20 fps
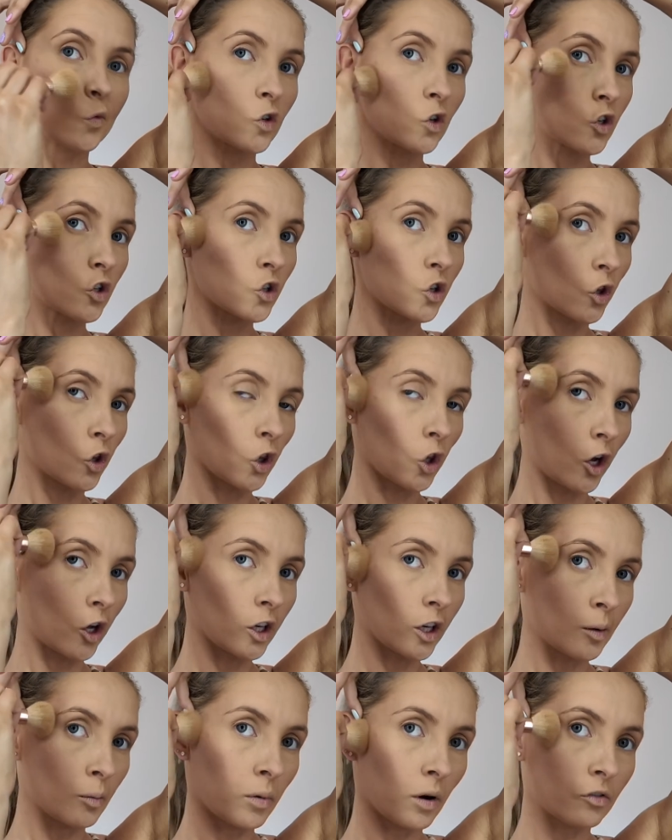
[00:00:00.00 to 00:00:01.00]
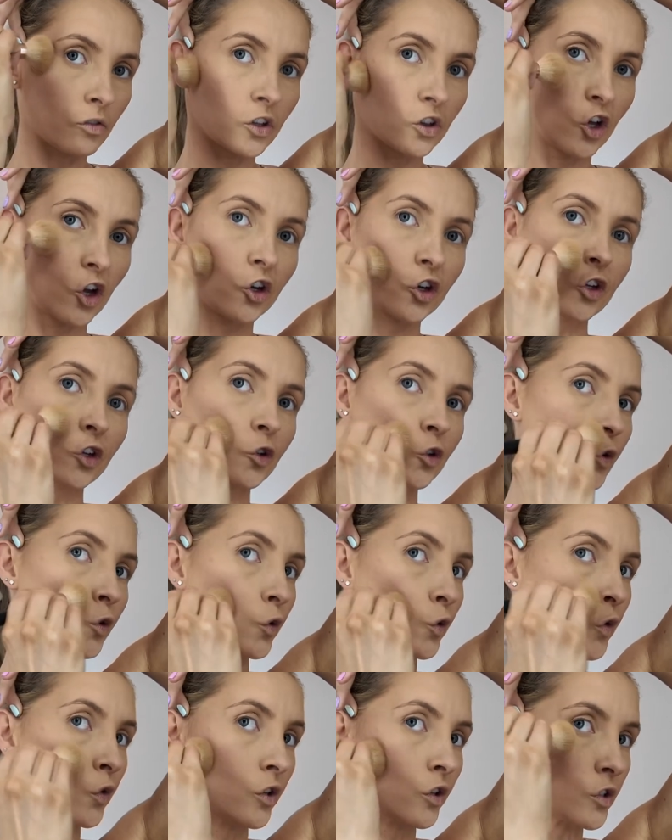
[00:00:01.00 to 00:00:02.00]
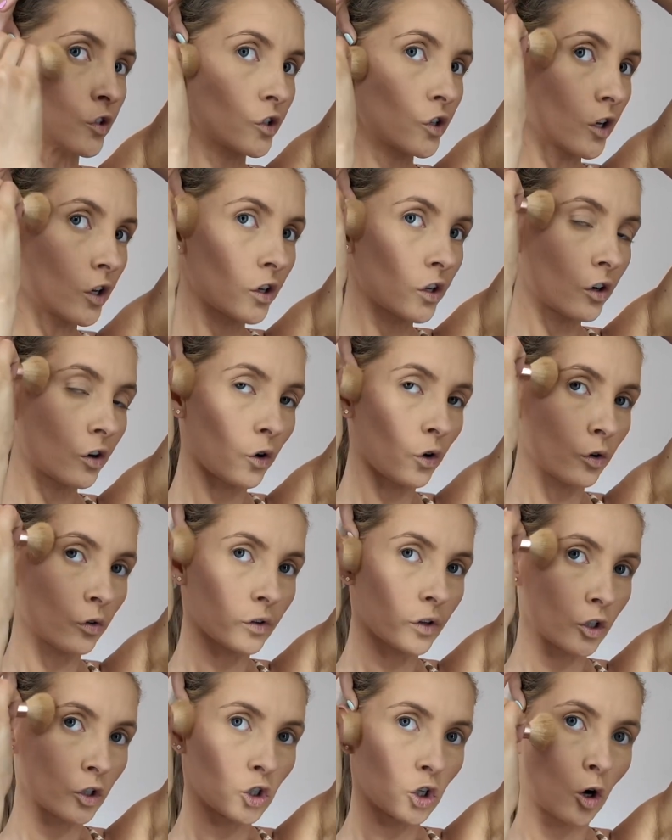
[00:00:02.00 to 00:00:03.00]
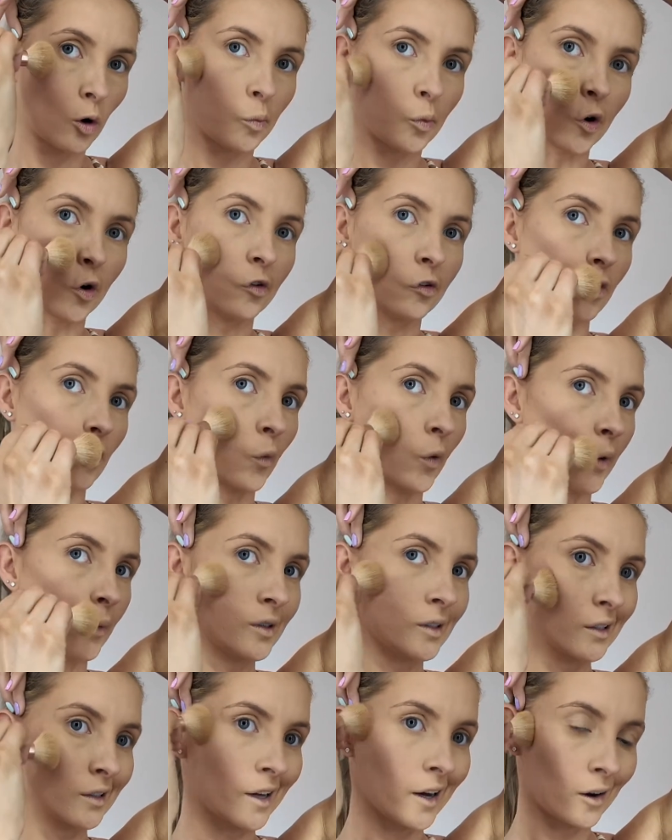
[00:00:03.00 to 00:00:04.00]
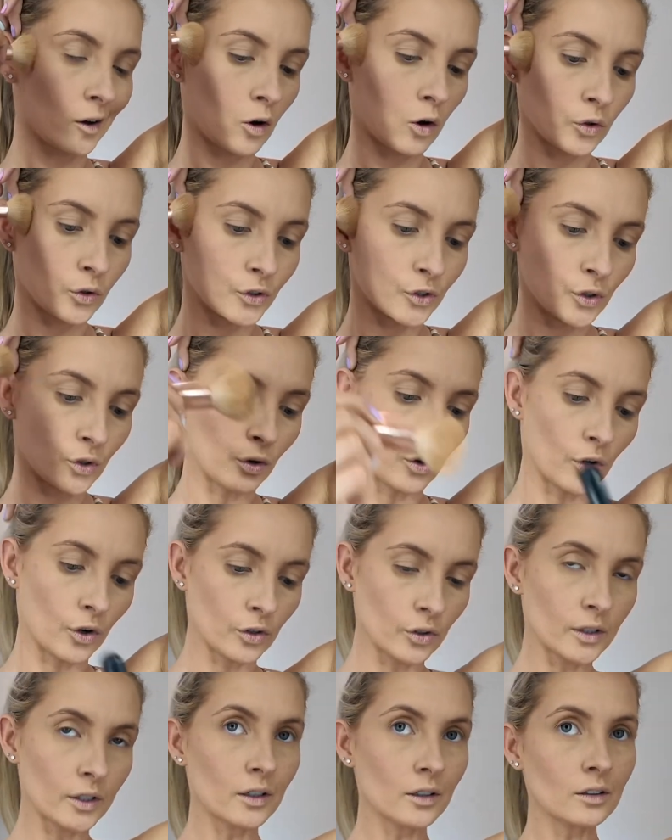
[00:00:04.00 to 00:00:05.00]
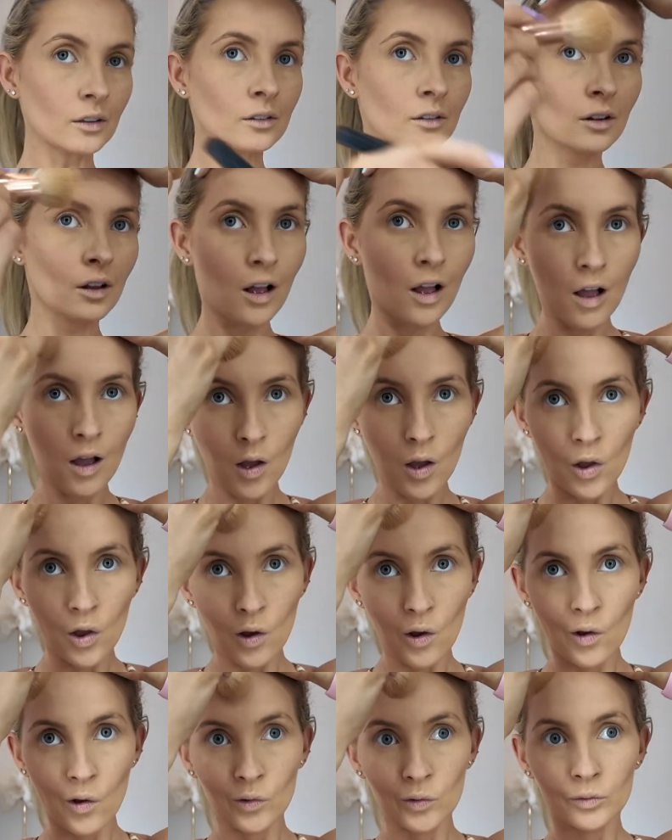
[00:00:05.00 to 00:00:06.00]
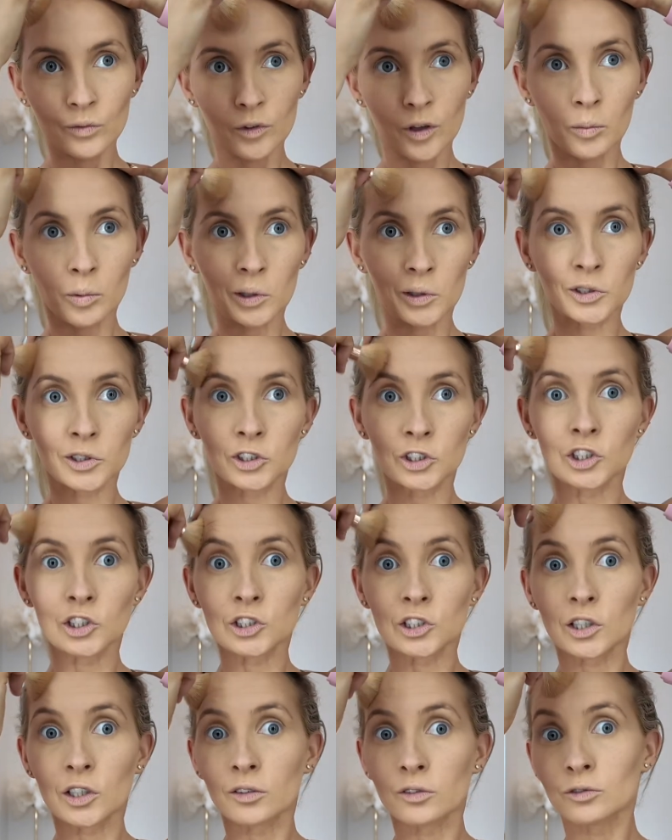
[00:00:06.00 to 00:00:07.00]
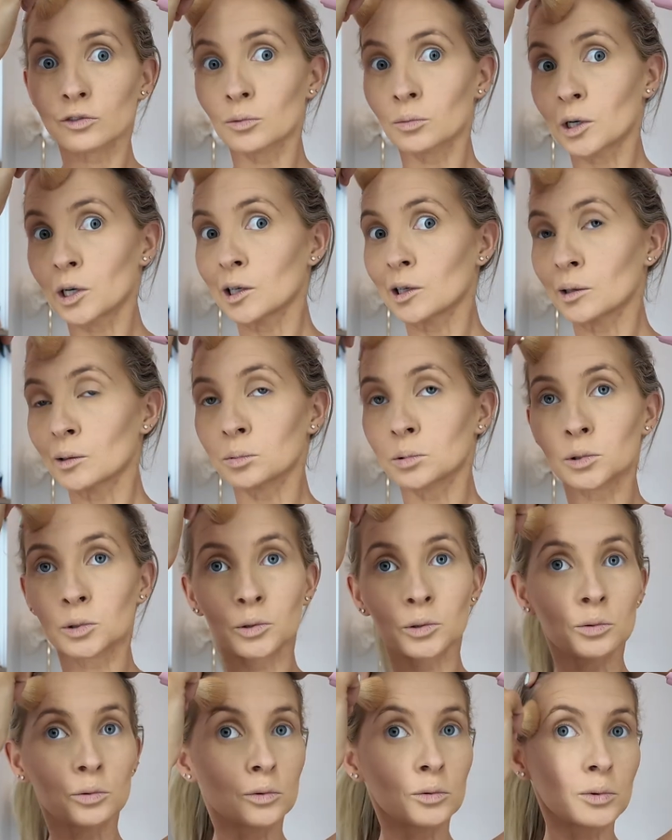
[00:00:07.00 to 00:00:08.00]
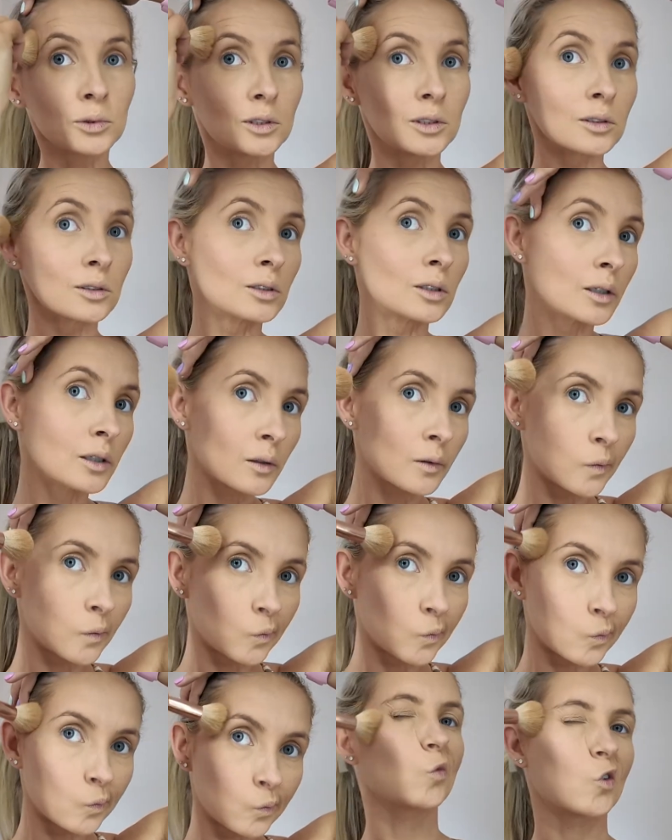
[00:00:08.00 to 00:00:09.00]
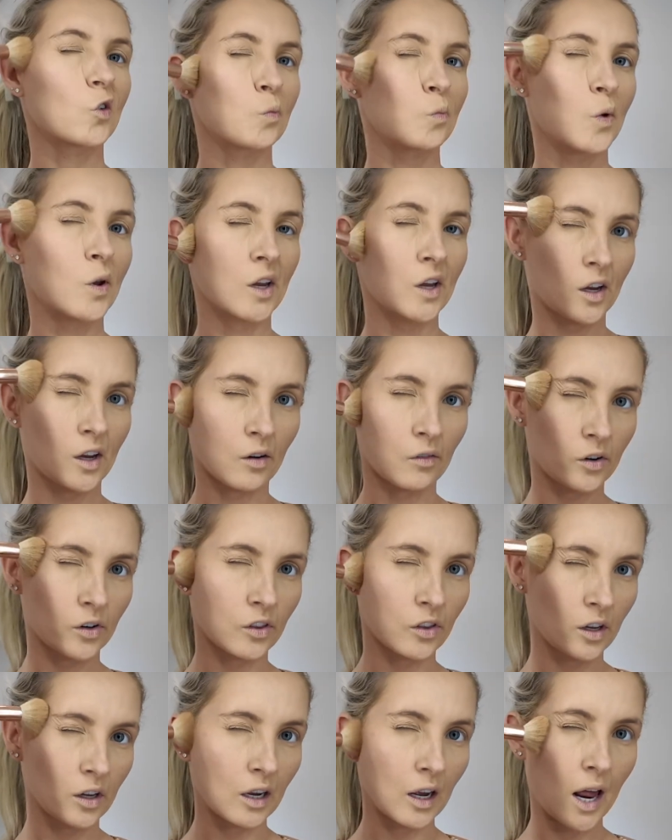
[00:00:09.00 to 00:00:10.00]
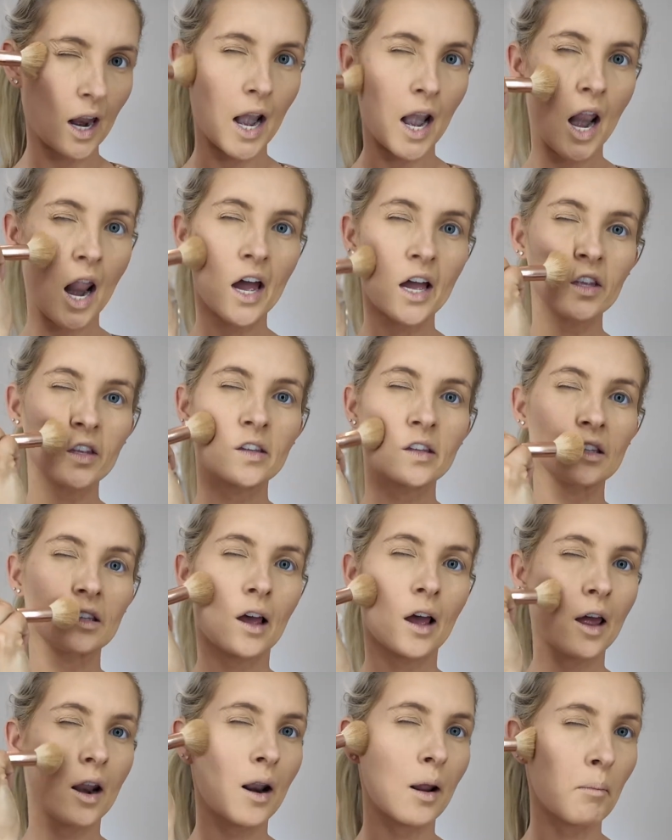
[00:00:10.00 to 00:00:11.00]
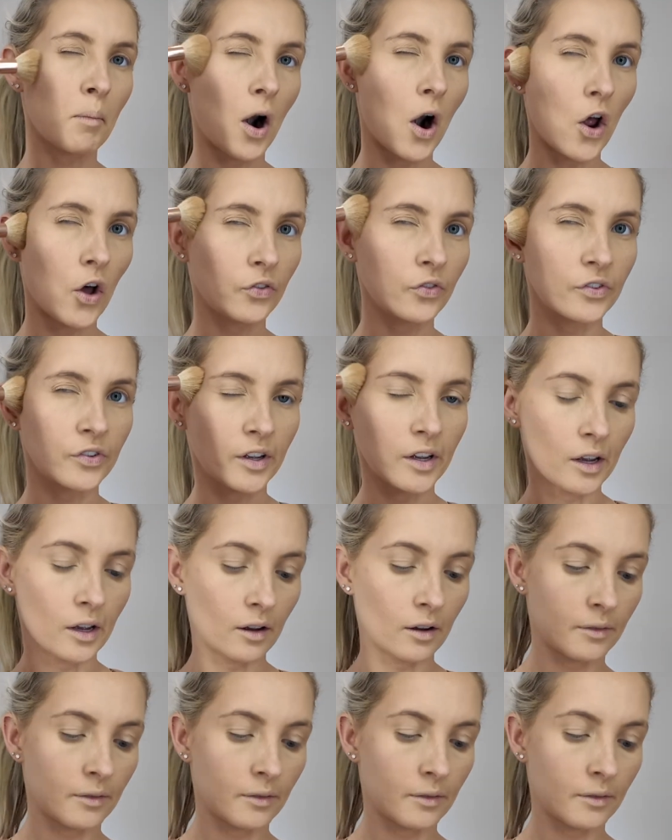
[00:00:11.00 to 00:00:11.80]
Just lightly buffing that into the skin over the top of where we did that contour earlier. Apologies again for my outfit, swoopsie. Just making everything nice and bronzy.